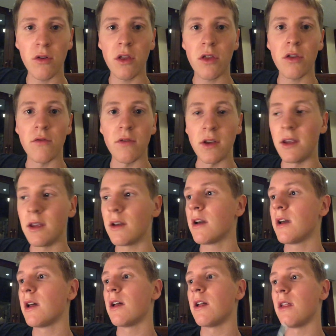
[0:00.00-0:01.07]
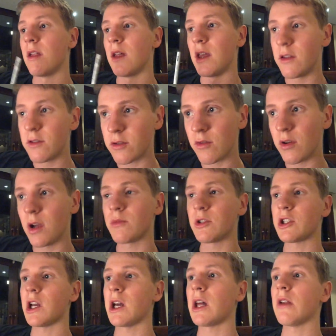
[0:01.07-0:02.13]
33 Instagram
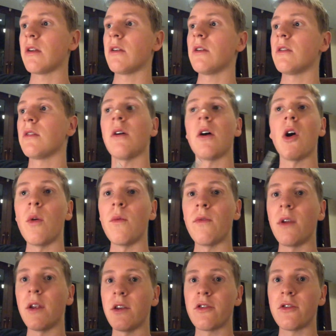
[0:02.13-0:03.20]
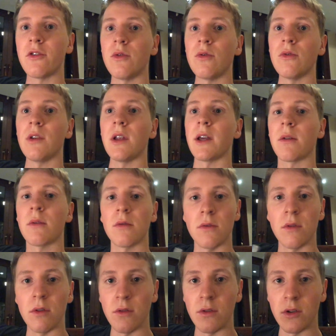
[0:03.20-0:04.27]
channel, hopefully soon, like,
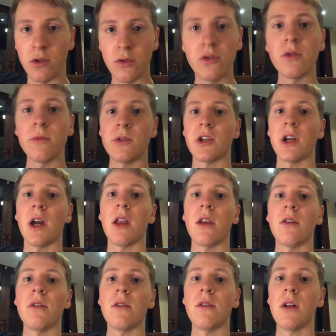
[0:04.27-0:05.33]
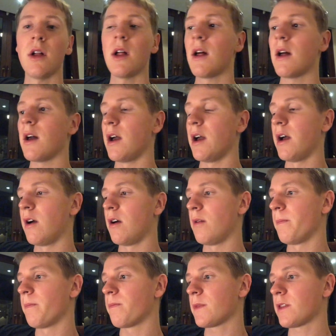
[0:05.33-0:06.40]
YouTube channel.
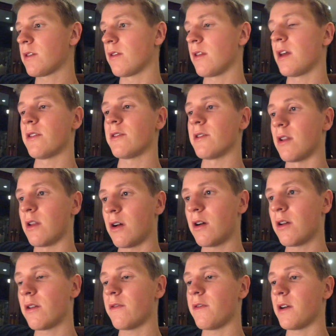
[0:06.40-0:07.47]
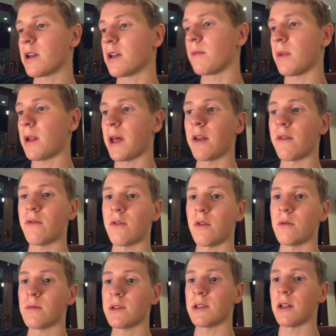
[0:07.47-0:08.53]
So there's a lot of fucking
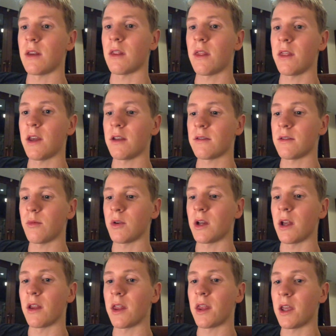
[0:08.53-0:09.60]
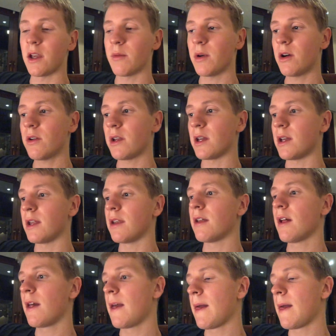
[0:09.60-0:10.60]
platforms and things that we got to think about. And